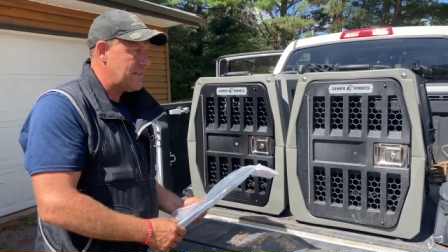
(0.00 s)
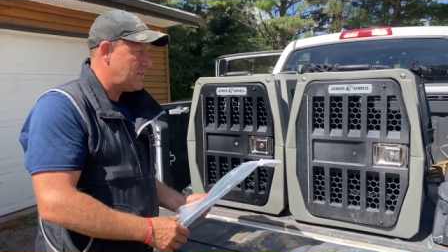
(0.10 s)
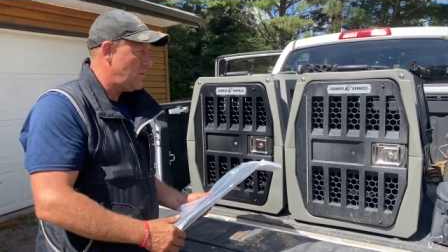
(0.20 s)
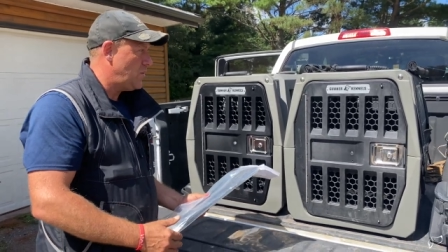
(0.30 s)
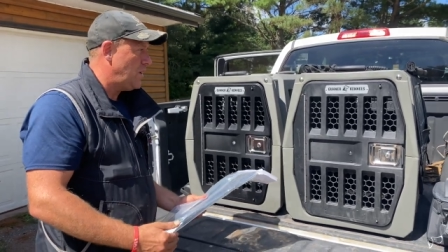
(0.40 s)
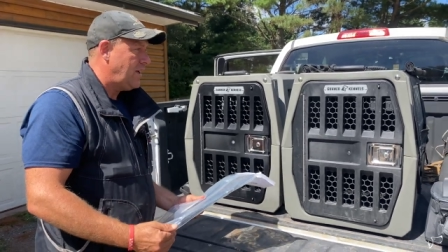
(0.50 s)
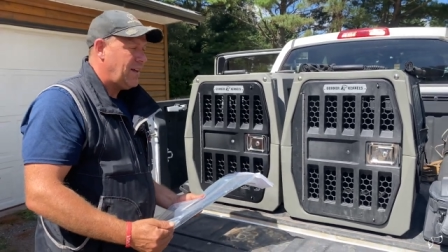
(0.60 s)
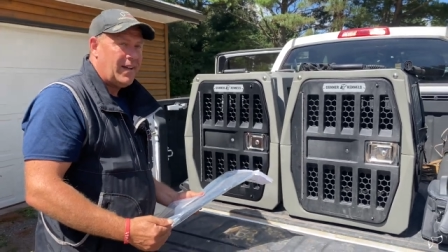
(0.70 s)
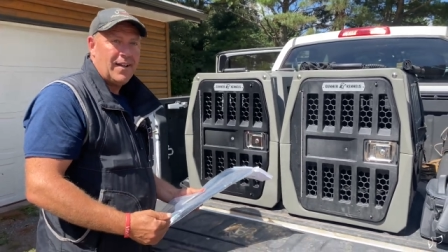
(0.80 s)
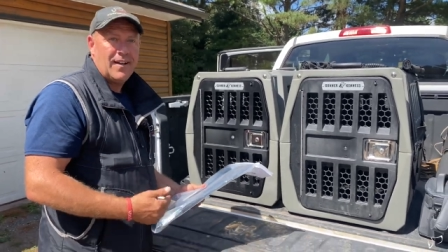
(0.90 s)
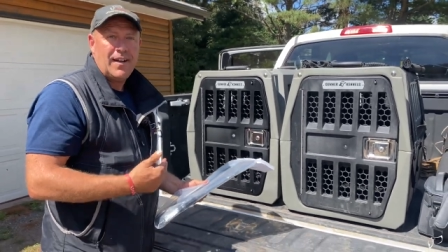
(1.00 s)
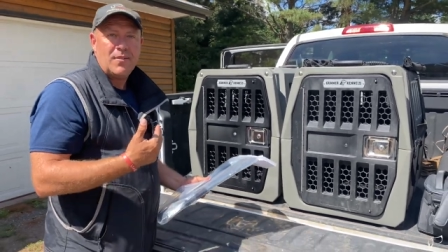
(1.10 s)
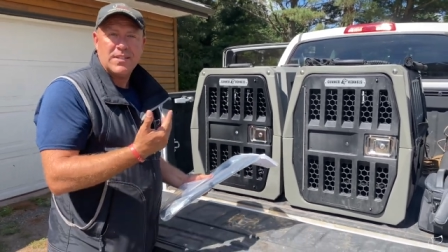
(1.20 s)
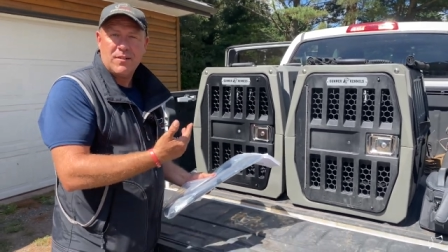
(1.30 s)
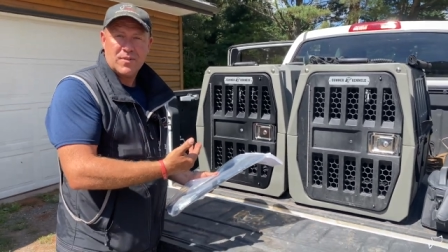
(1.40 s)
So I
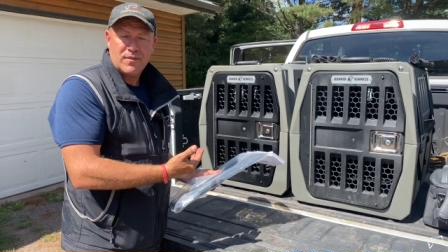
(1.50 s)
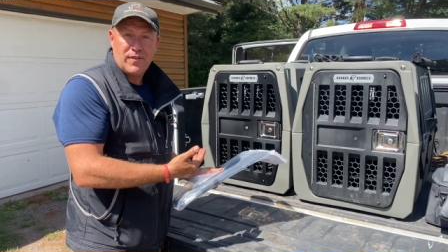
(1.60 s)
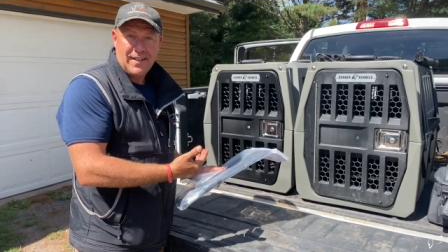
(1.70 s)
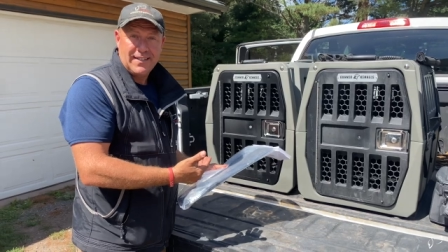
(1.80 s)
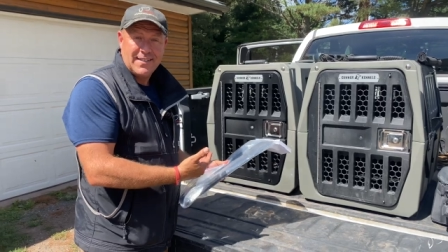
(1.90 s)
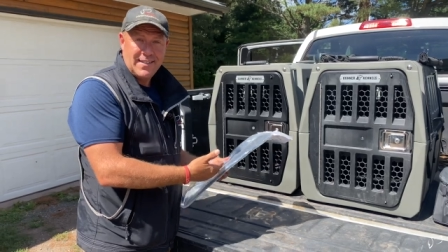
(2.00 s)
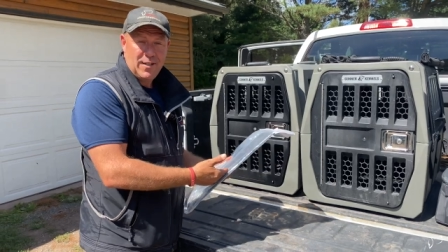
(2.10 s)
was able to find this